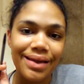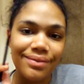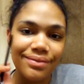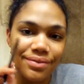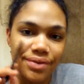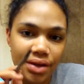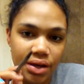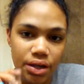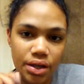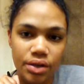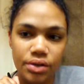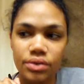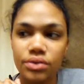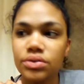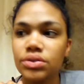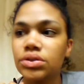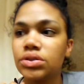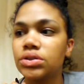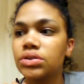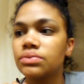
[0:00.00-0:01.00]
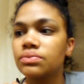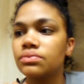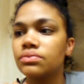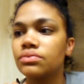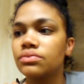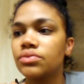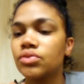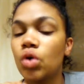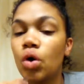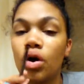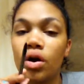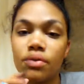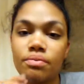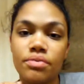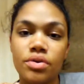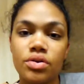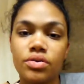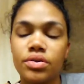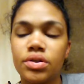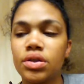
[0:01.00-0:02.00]
videos or her
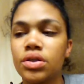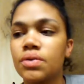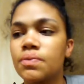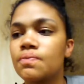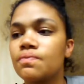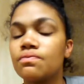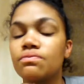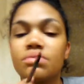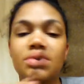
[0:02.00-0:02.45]
music